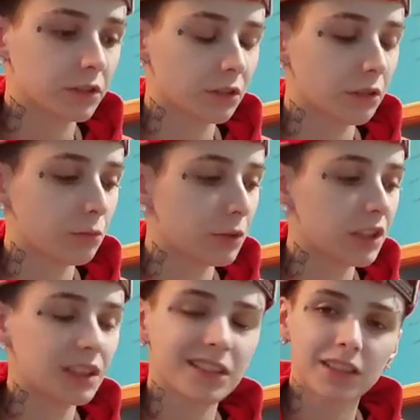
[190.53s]
so we
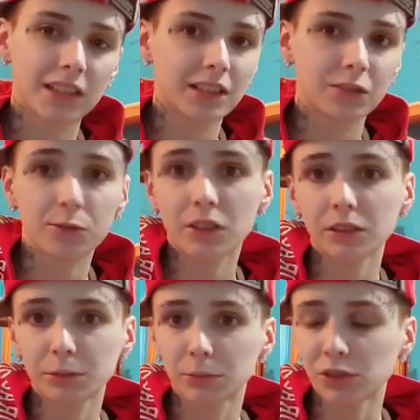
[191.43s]
didn't stay in the
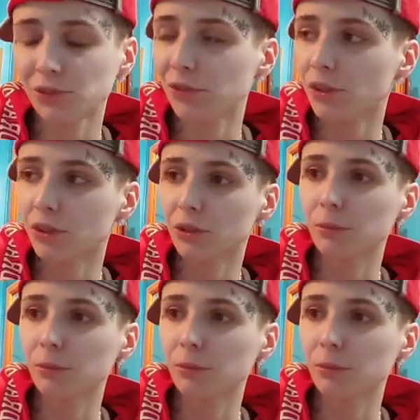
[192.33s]
trailer much longer.